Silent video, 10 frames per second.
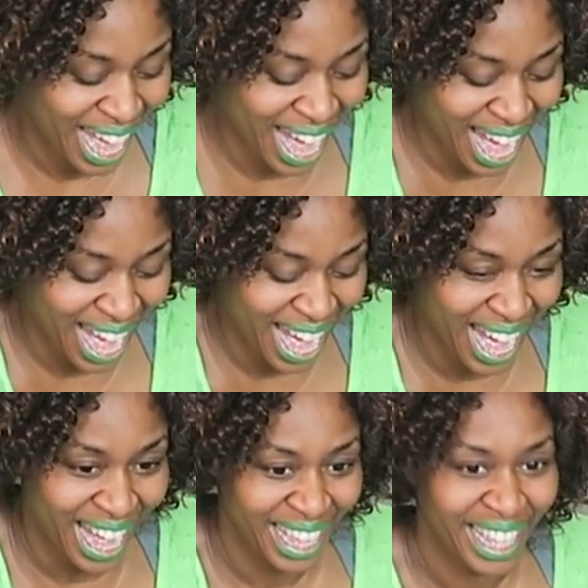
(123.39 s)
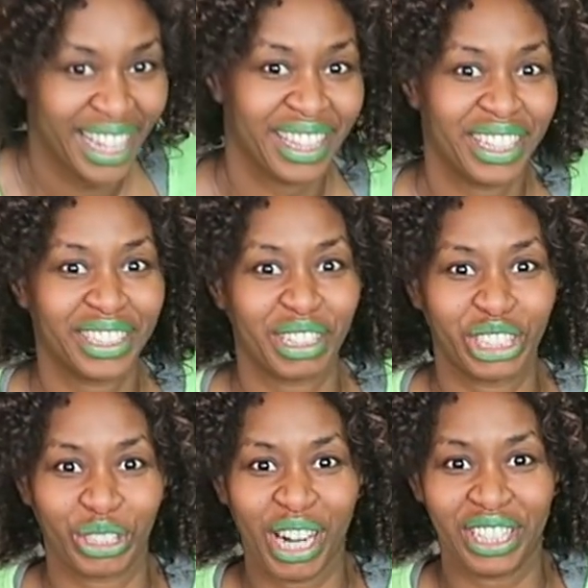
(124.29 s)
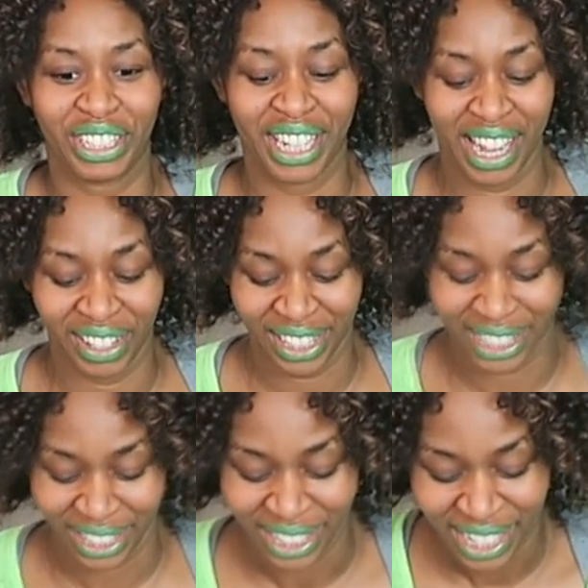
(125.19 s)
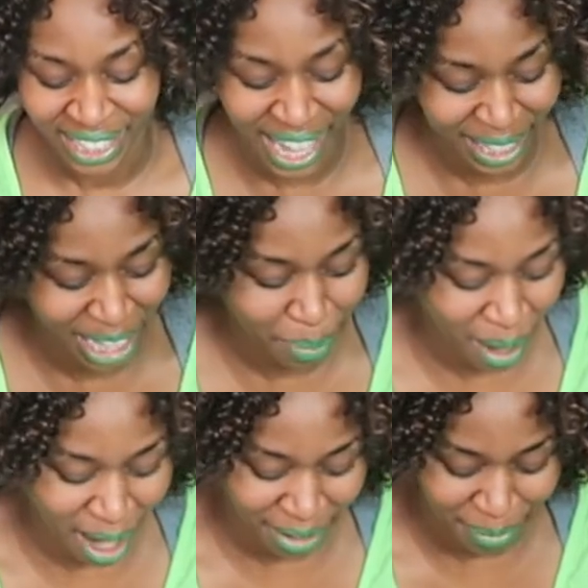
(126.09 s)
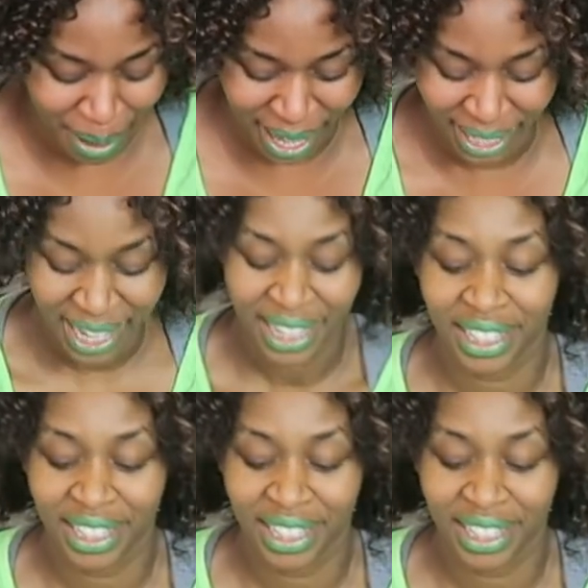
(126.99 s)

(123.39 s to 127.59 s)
Ah, there's a treasure down here. We gotta keep her occupied.